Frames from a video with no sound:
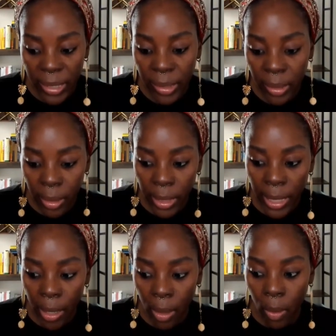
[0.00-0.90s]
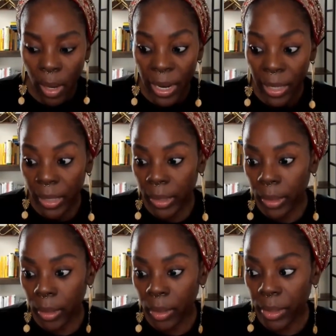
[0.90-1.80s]
I started out, I
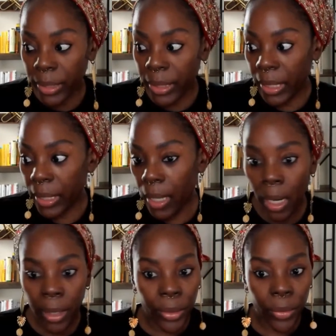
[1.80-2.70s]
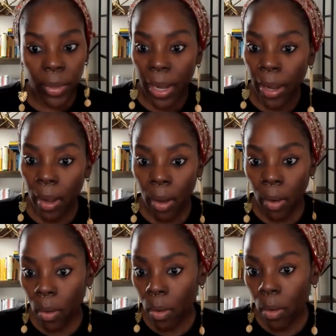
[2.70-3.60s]
did not do that at
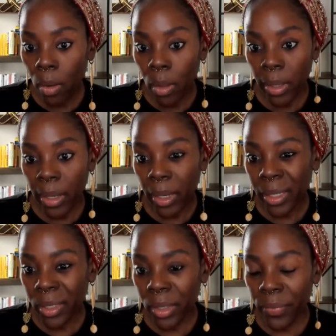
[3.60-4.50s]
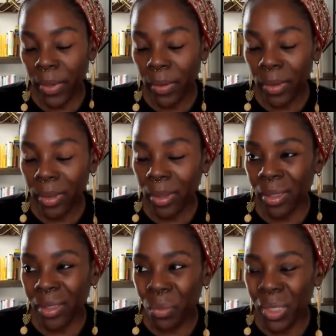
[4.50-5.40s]
all. I just felt
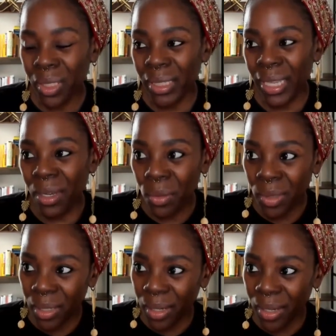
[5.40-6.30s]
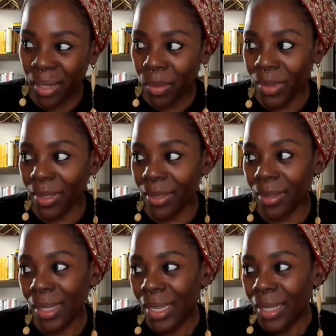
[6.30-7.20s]
it was salesy, it
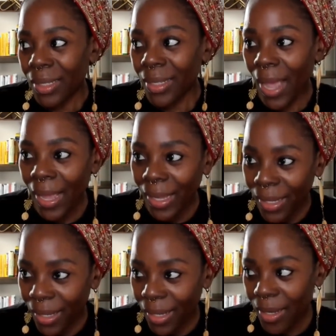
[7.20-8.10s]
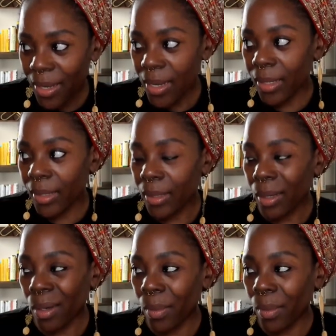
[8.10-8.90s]
was tacky, it's